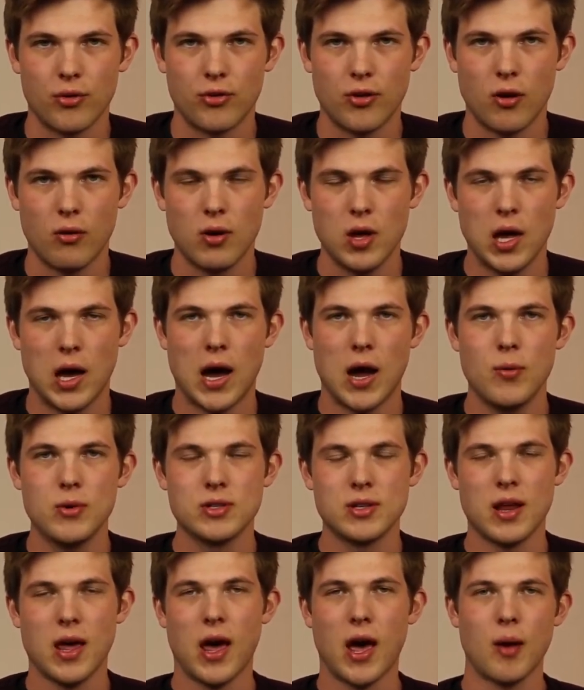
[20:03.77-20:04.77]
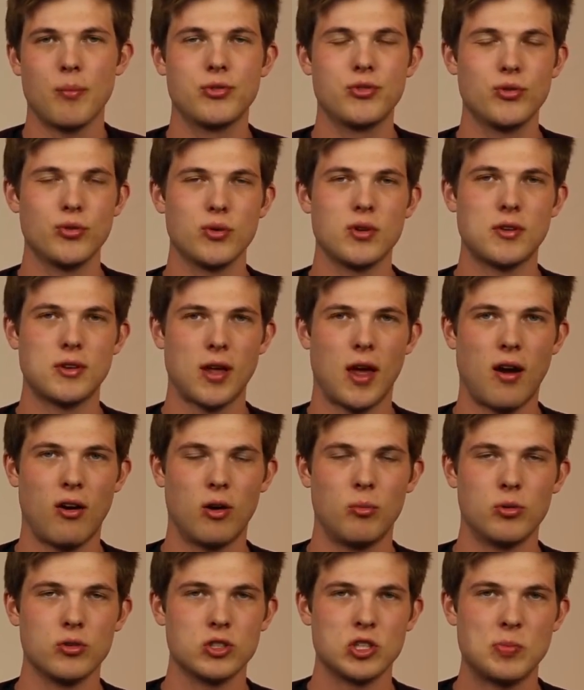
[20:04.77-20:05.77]
So I was an absolutely
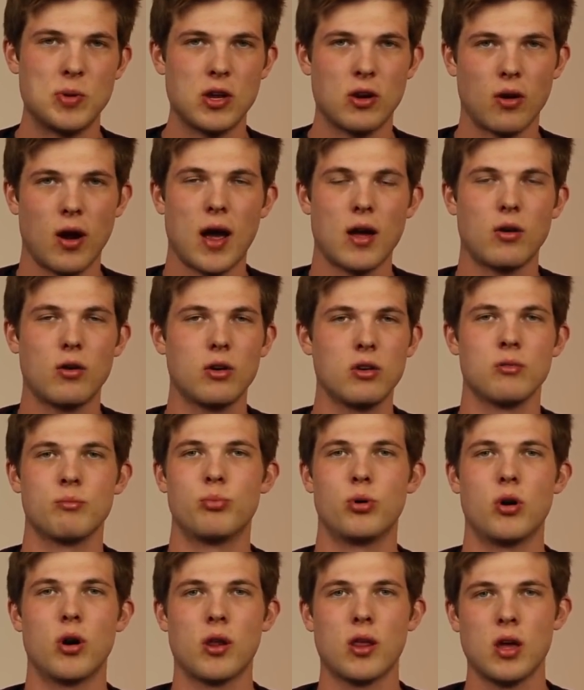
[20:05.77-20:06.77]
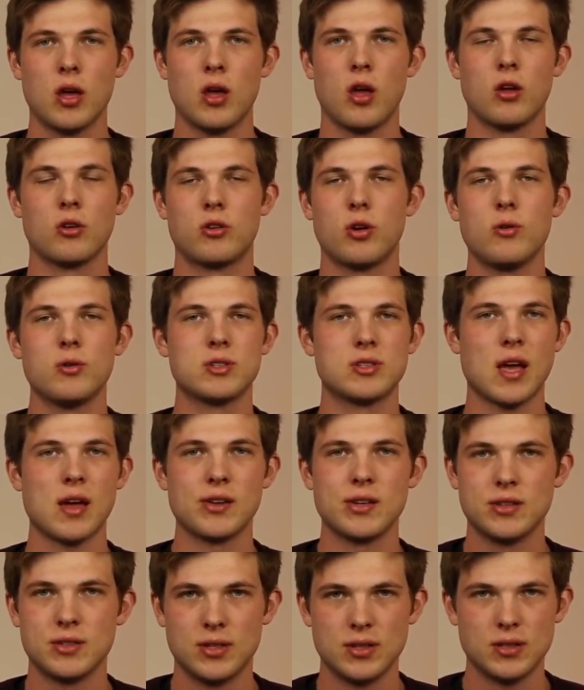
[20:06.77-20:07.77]
terrible speaker. I couldn't put 2
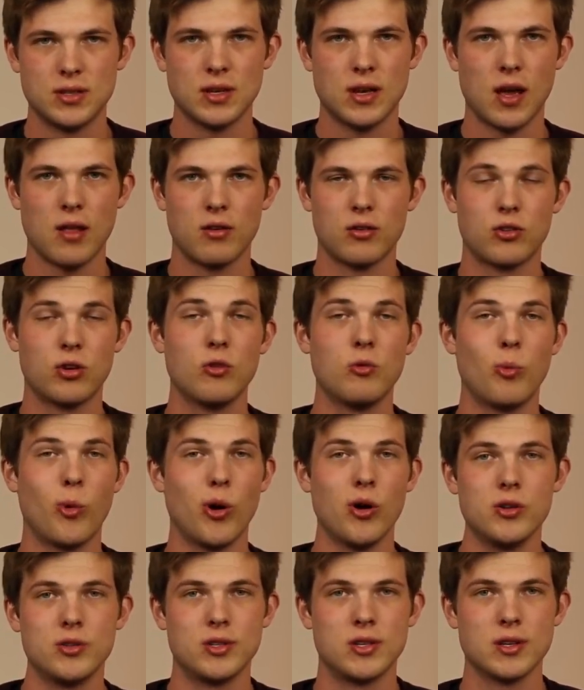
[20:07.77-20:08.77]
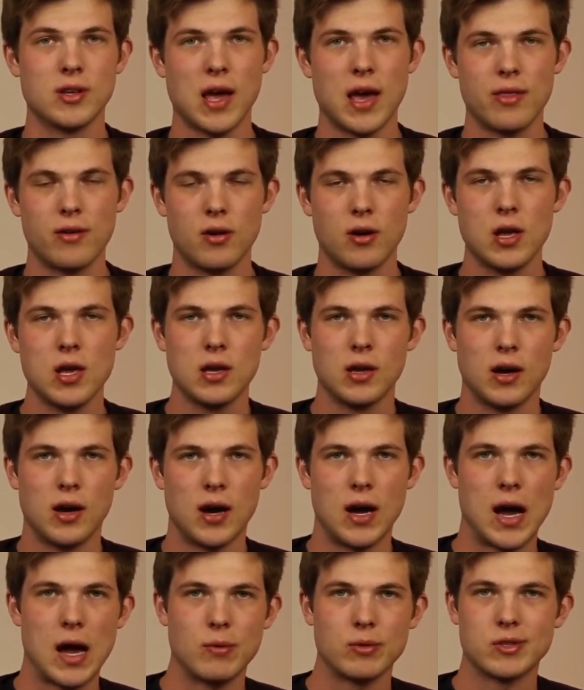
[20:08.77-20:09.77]
sentences together, 2 words together.
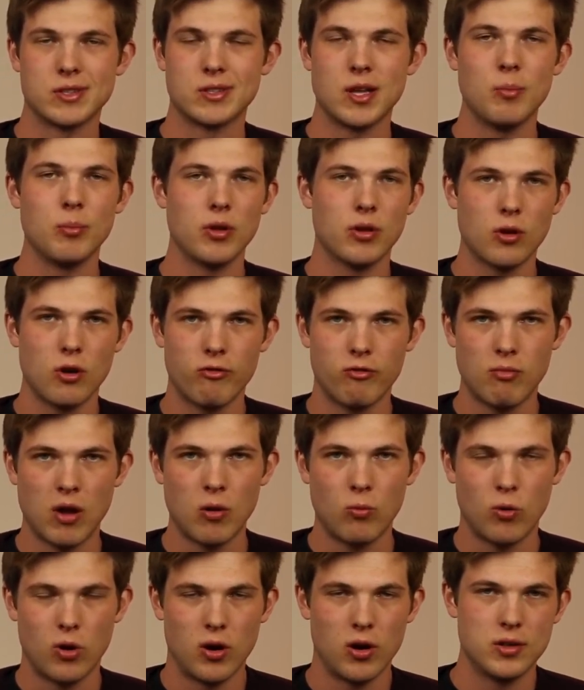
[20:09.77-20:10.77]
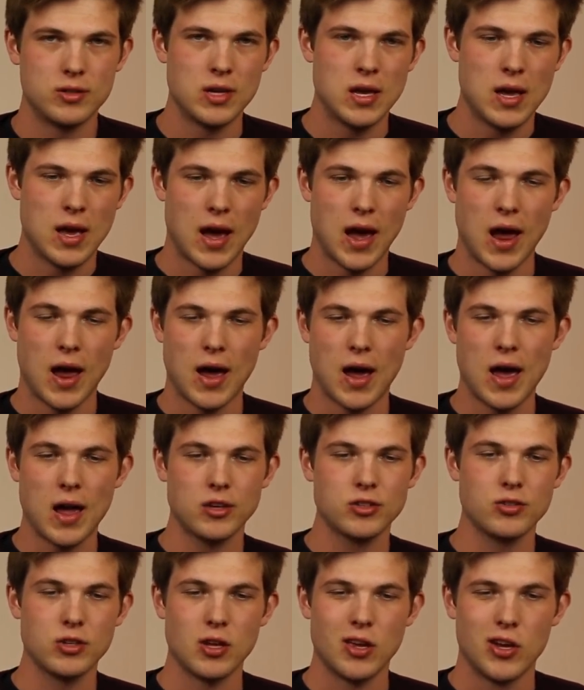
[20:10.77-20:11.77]
I was stumbling over my words. I
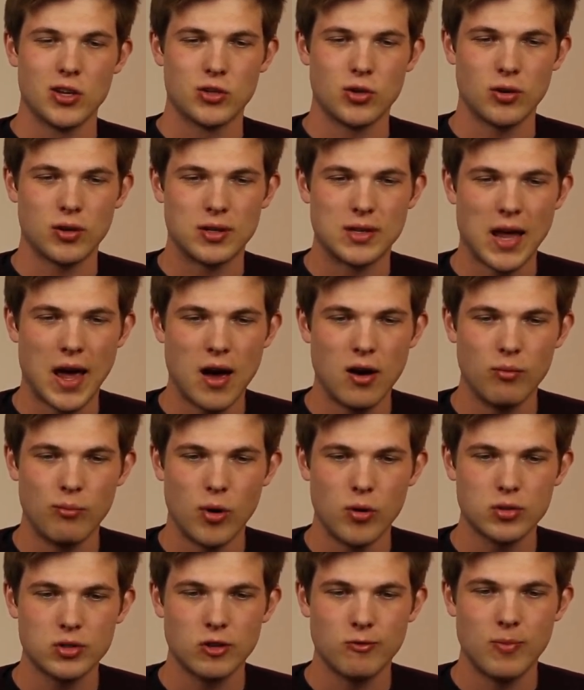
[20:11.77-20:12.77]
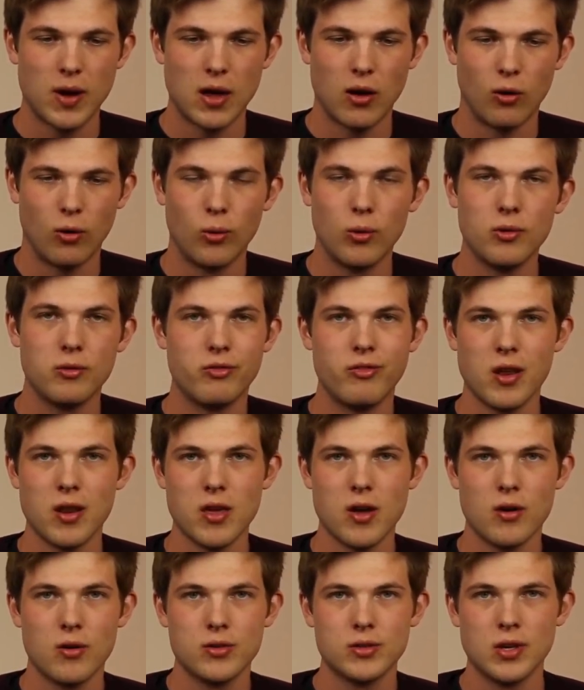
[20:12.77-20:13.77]
actually took down most of my old
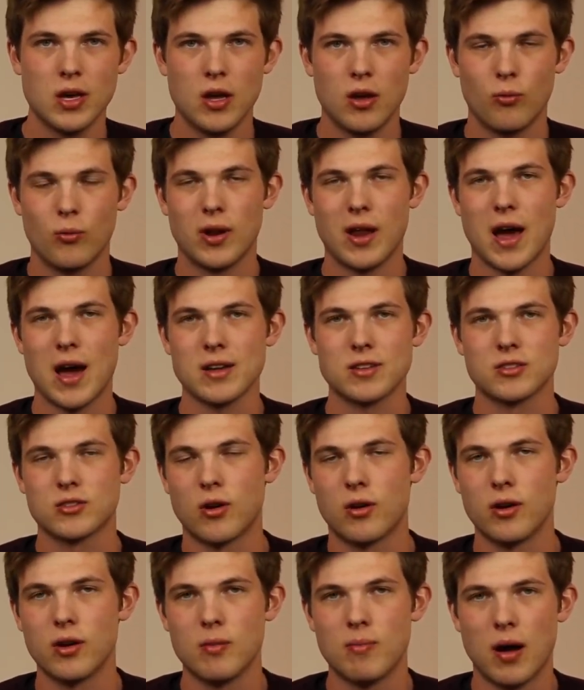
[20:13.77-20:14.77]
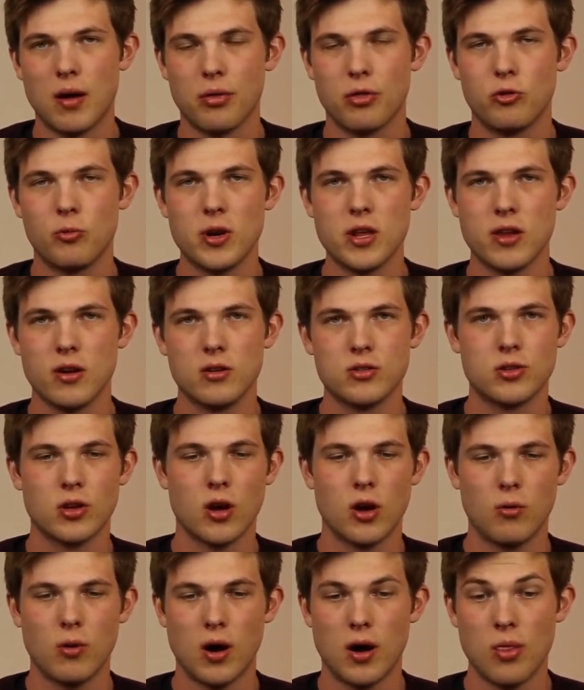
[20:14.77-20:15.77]
videos when I started about 3 years
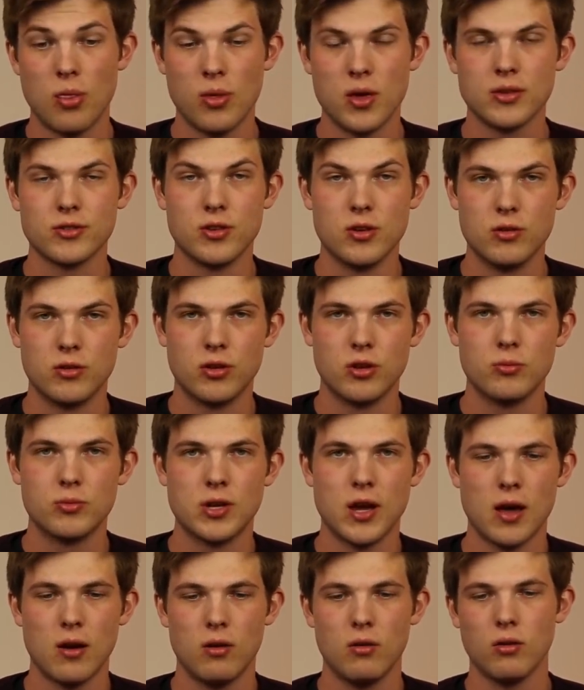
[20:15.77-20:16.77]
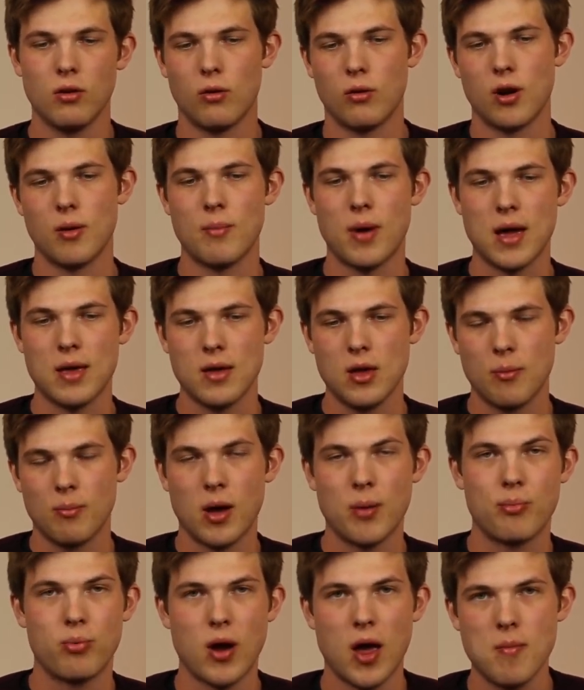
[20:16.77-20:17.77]
ago on this YouTube channel, or on
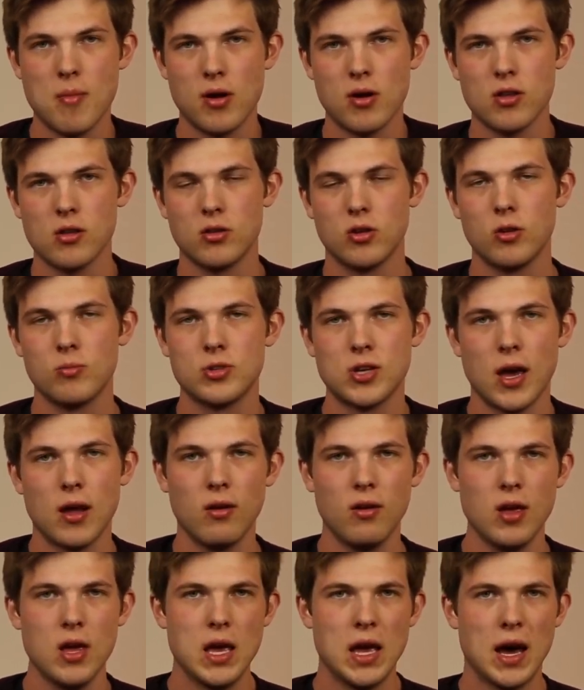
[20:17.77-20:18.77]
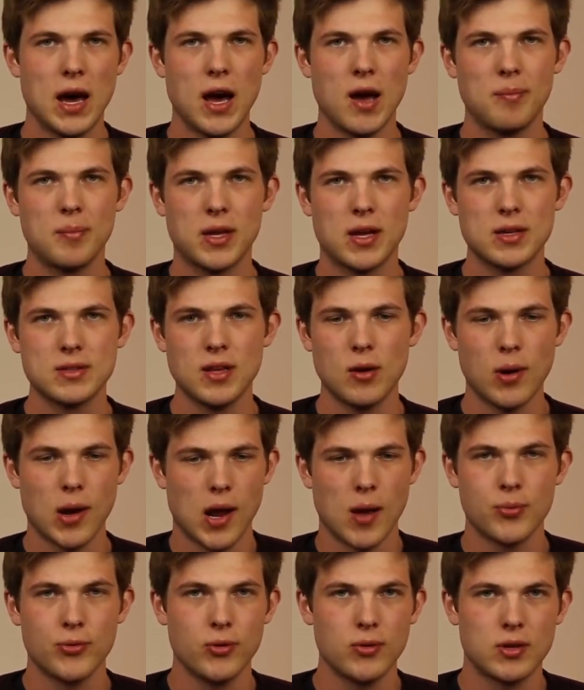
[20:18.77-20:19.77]
my primary YouTube channel, because they were
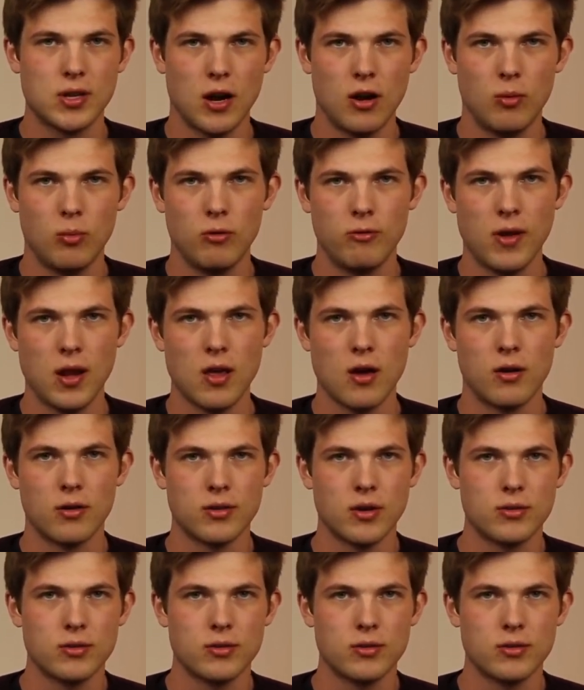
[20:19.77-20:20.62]
absolutely terrible videos.